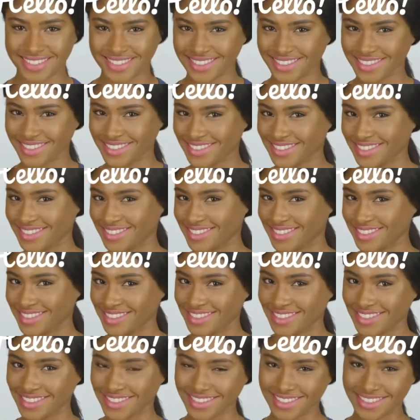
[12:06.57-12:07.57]
And
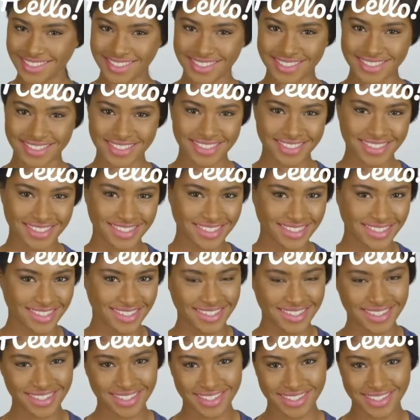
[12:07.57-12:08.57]
now, and just to
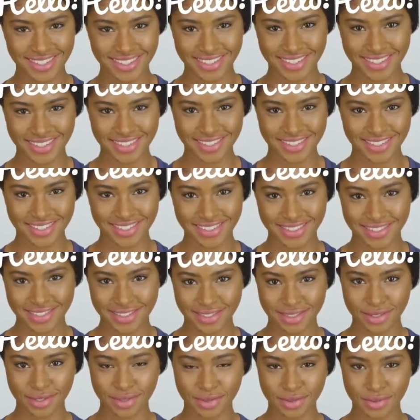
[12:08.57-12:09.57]
make use of
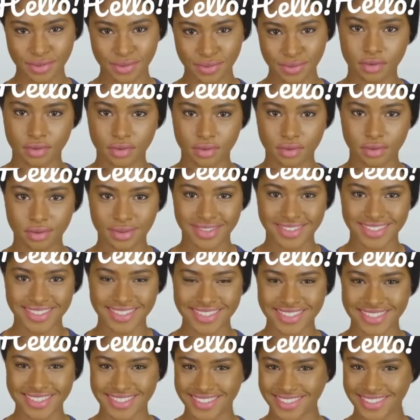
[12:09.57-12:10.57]
our ability to
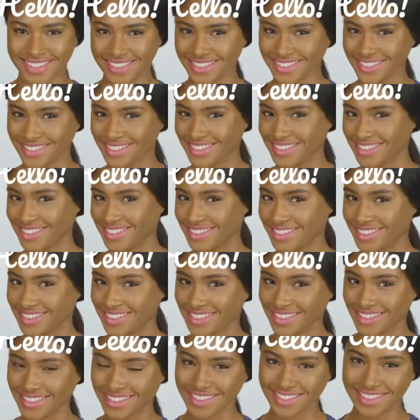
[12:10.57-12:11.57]
dynamically set the value,
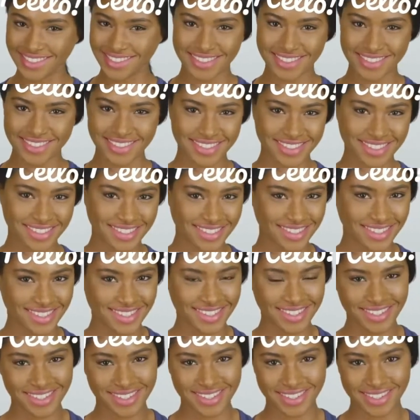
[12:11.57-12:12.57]

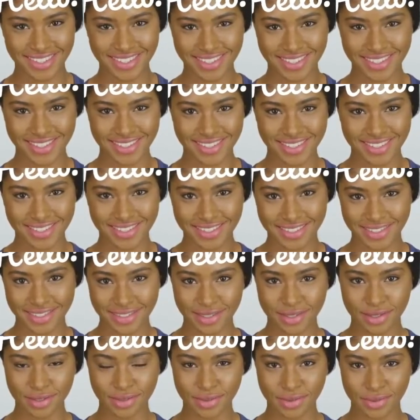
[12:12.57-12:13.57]
I'm going to
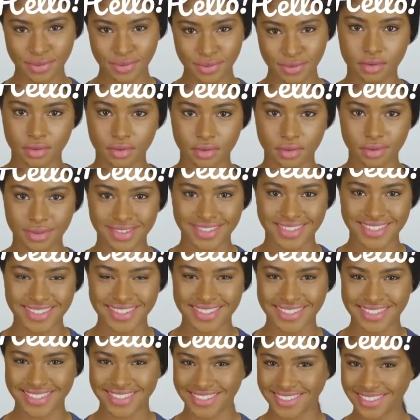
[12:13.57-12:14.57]
grab the
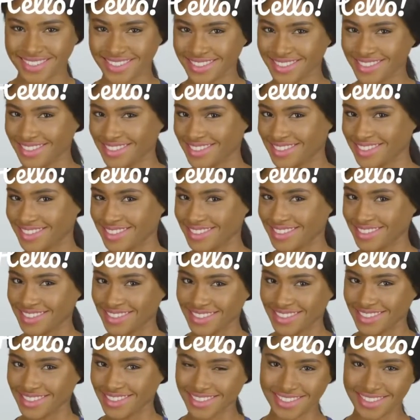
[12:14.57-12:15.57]
user context
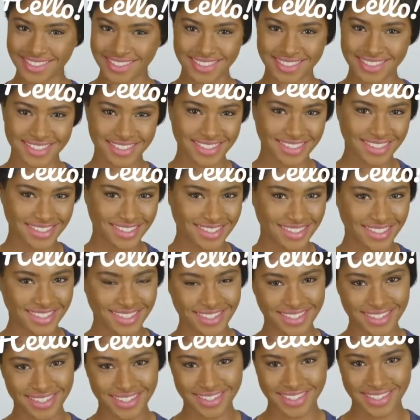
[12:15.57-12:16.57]
system,
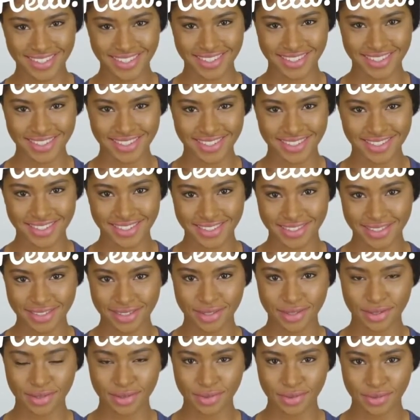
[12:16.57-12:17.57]
I'm going
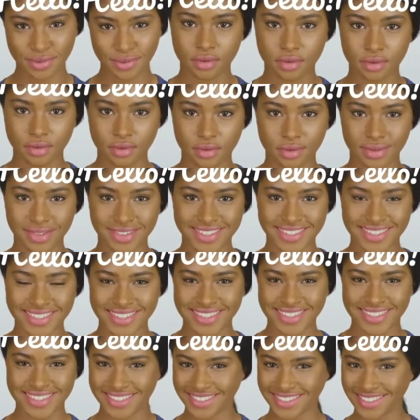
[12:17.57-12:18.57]
to request the
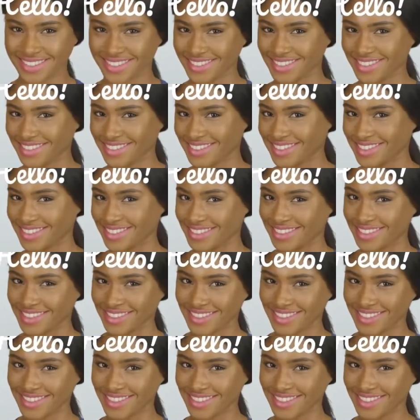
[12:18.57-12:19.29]
display name,